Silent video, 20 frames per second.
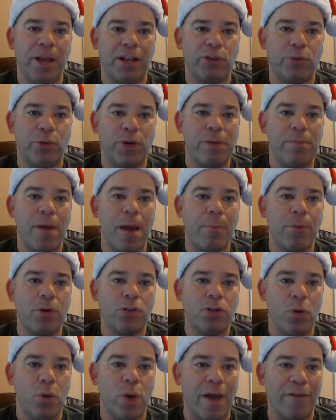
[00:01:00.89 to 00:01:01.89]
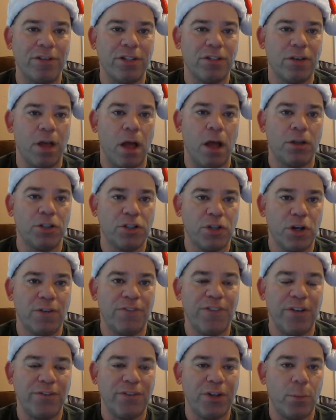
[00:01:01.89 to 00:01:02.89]
pick three members who have uh,
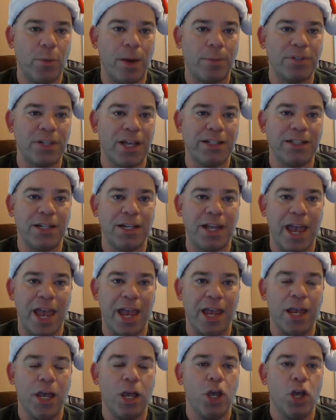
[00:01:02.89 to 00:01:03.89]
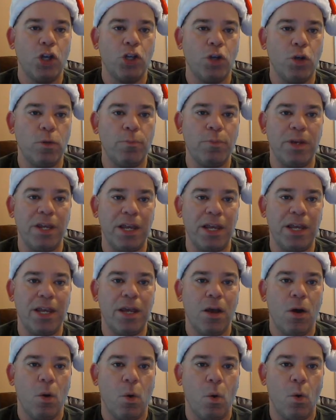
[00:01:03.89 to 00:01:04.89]
surfed 50 websites a day to
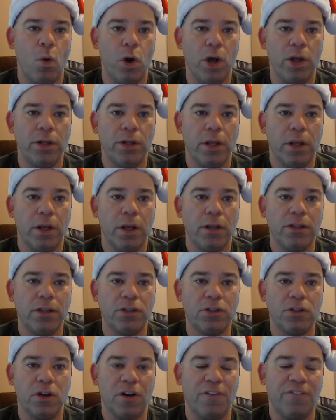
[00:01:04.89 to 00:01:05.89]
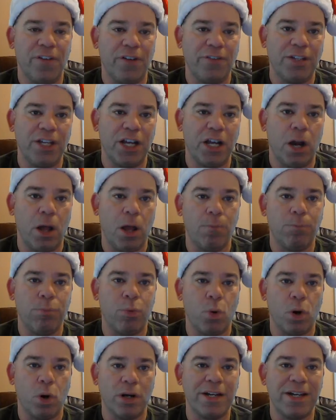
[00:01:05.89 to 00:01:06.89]
be on the Surf 50 Club
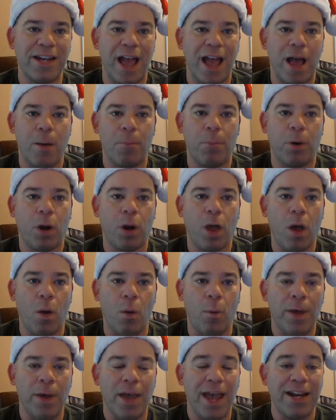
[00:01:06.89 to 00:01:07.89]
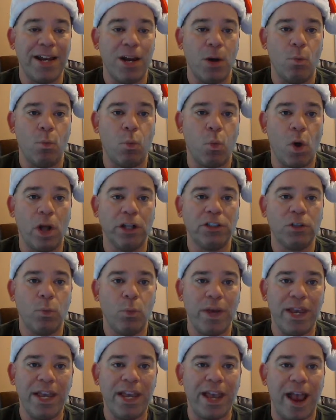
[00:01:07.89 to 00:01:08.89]
board down below. And then once a
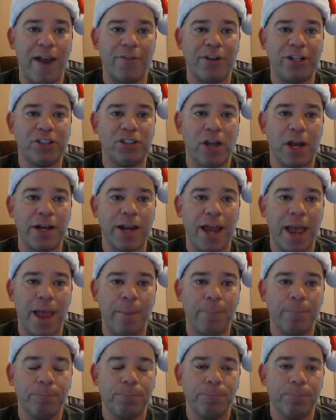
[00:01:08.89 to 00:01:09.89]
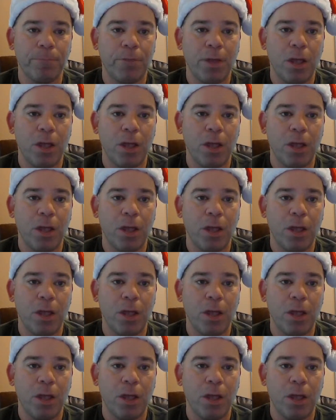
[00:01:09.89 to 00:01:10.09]
week, every Sunday,